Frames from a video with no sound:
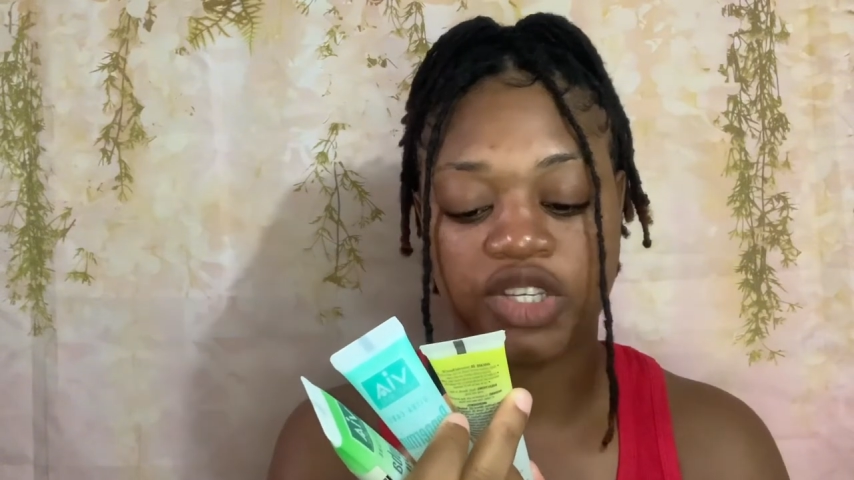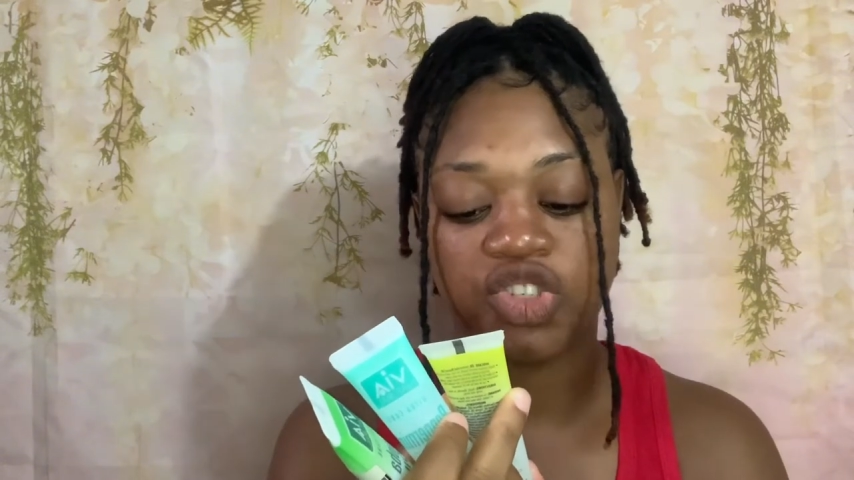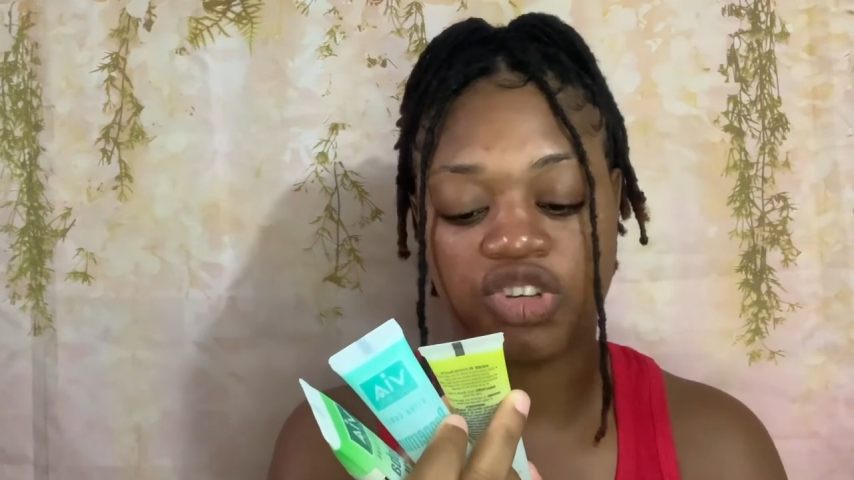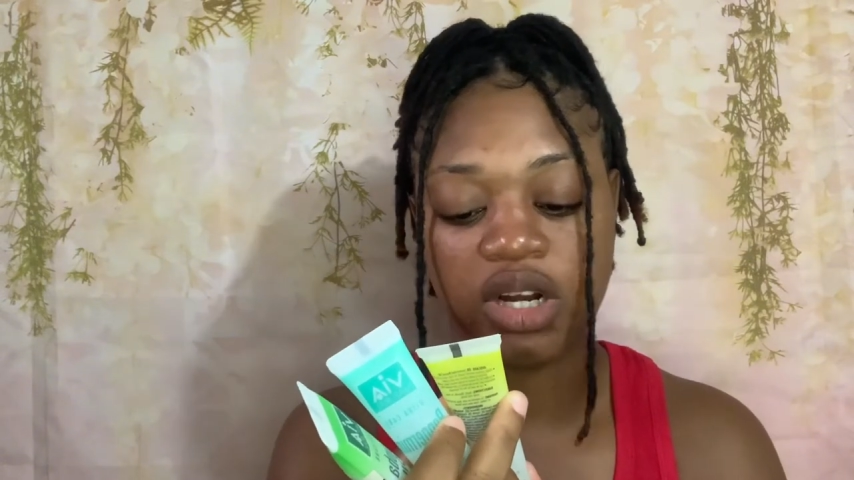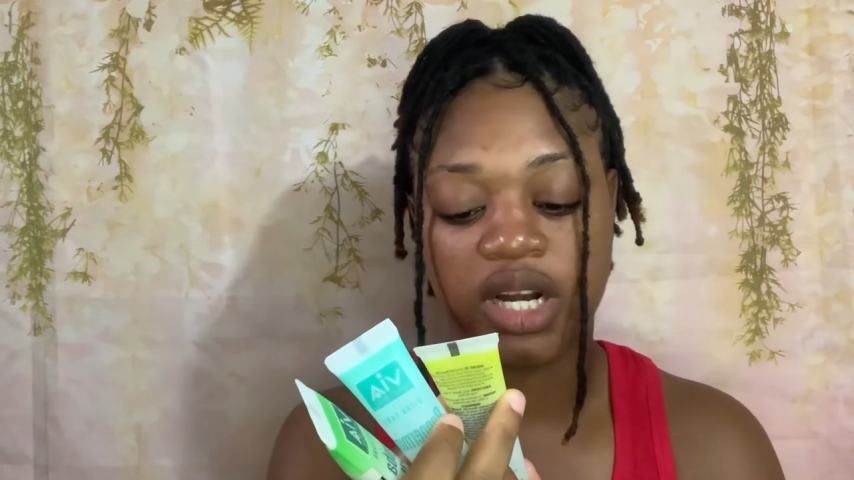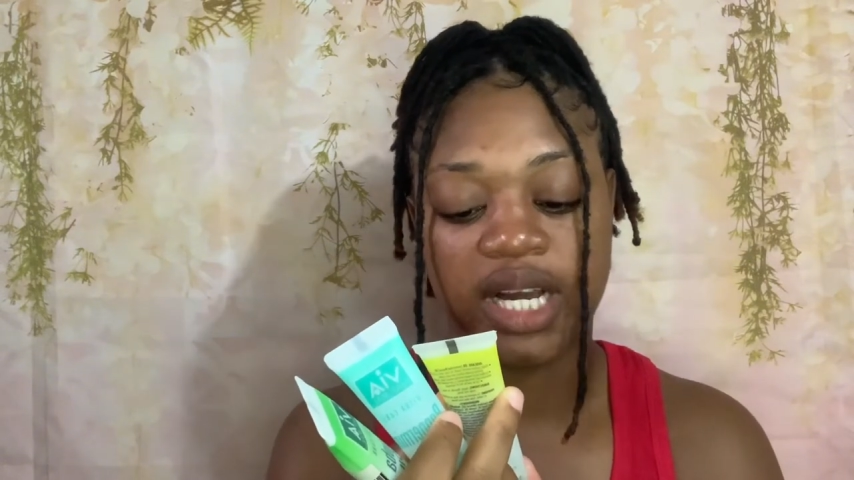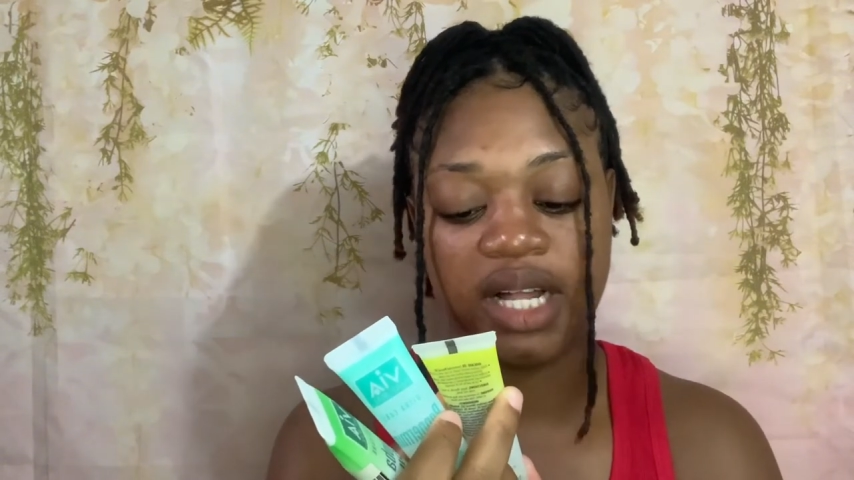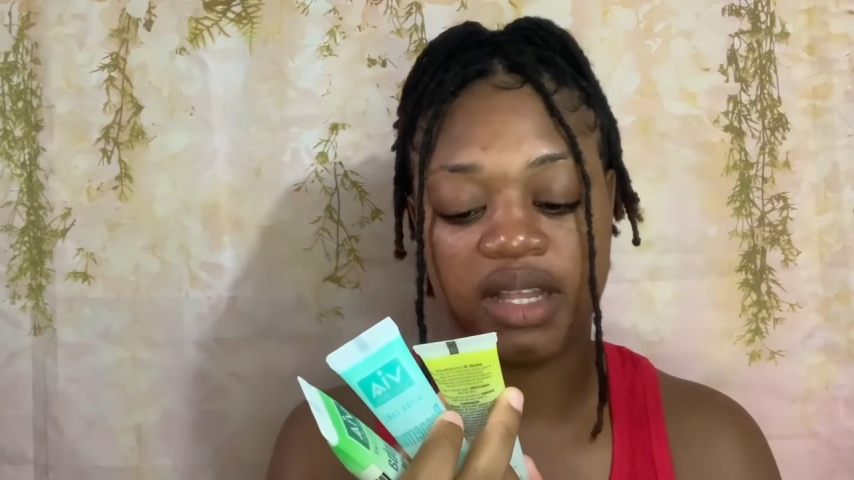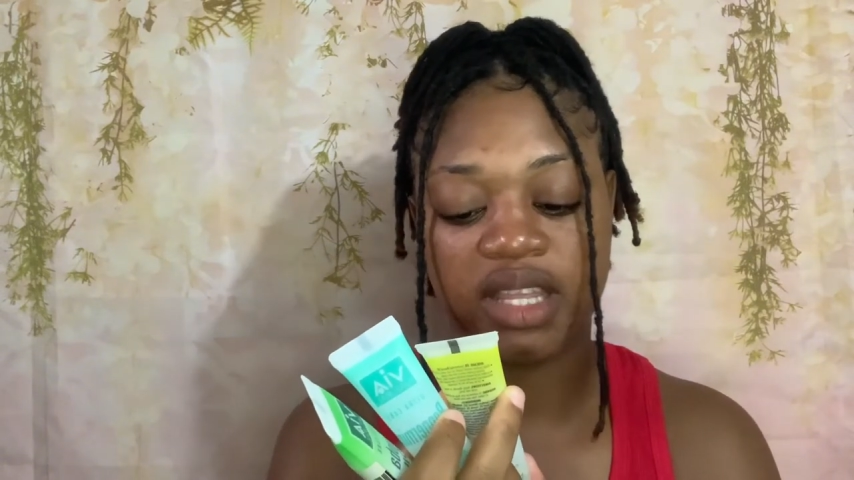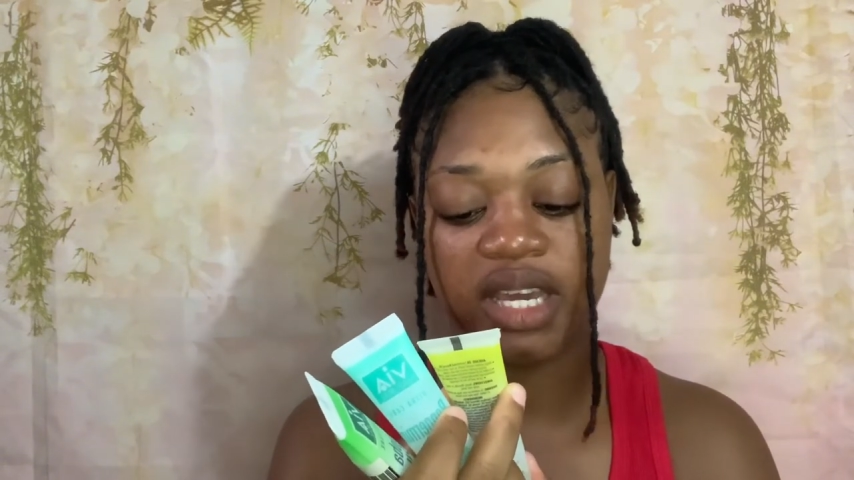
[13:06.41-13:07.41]
stronger,
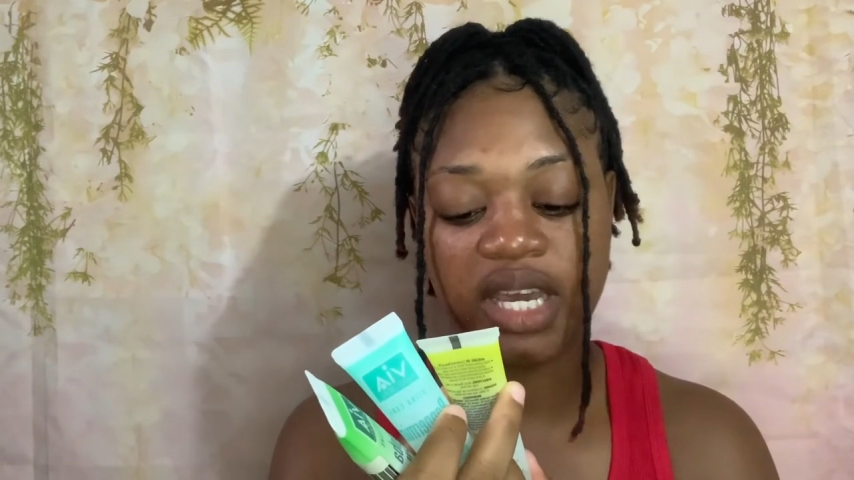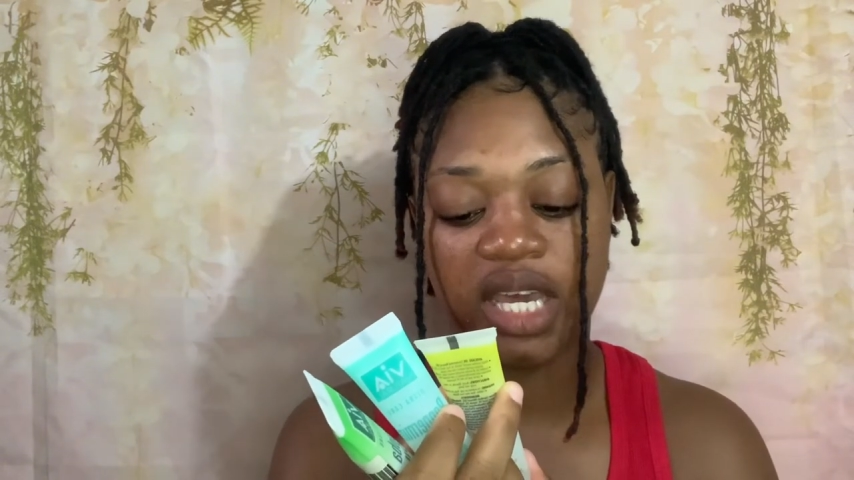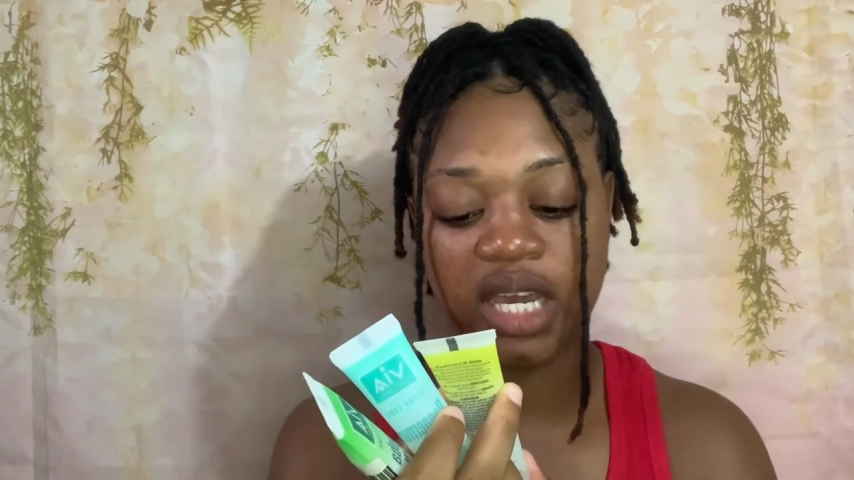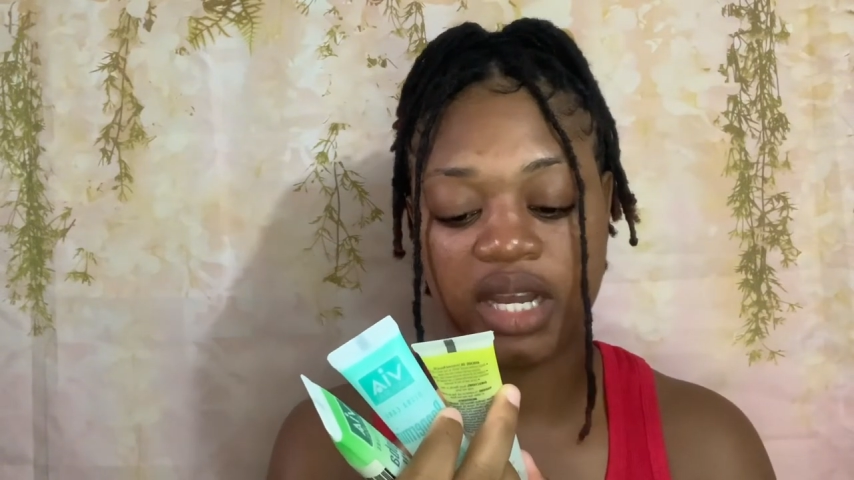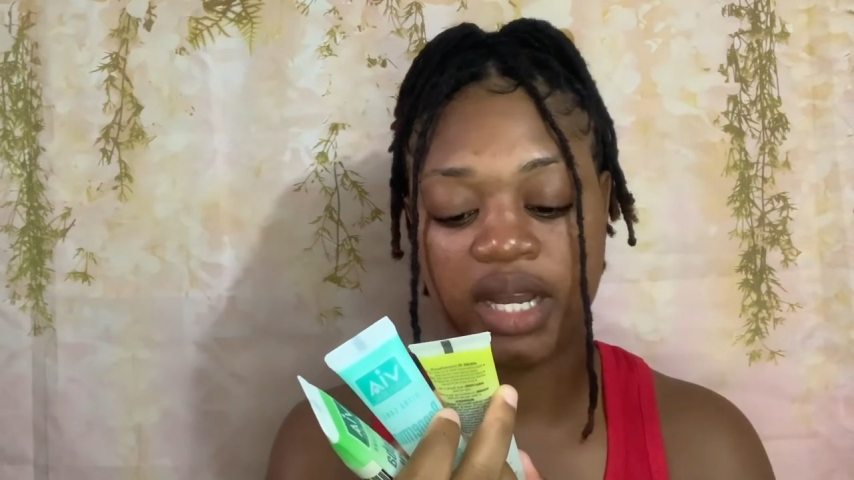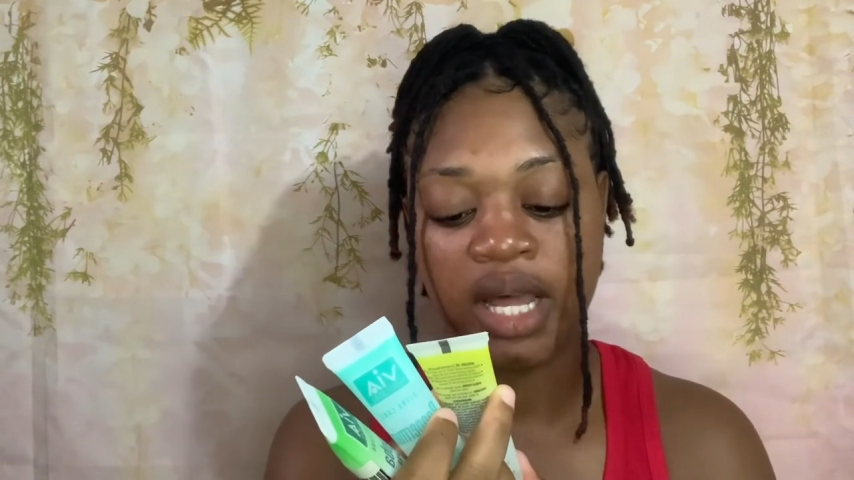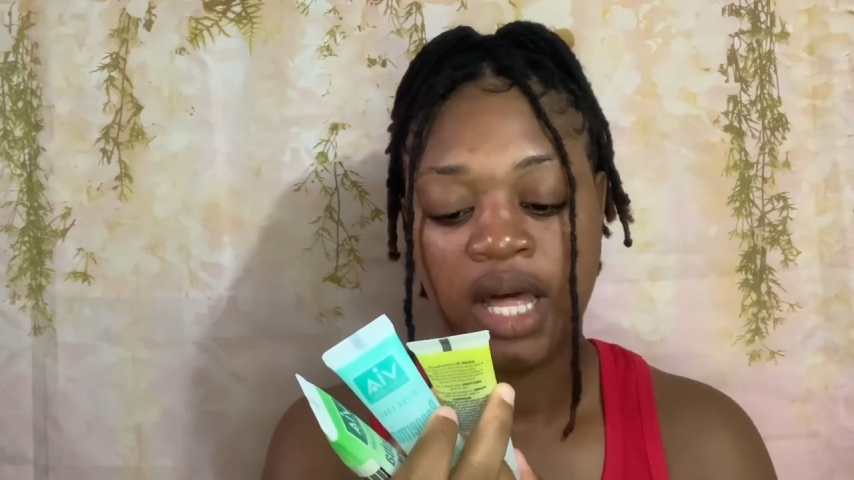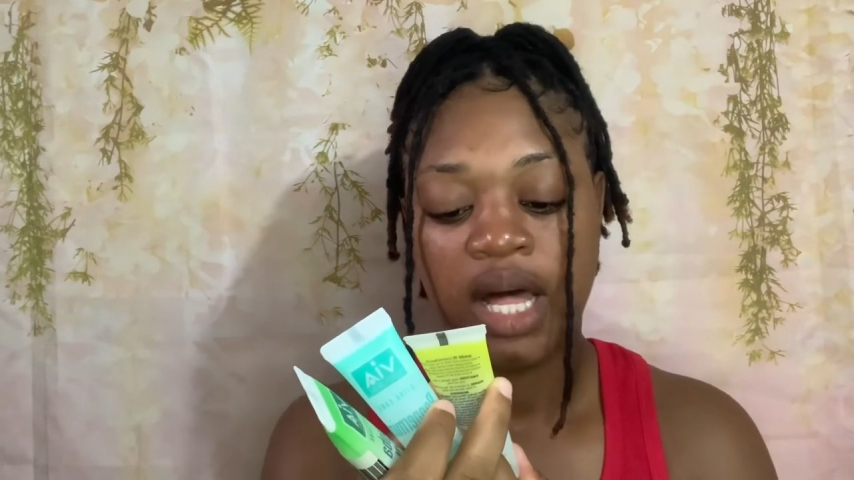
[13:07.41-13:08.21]
healthier hair,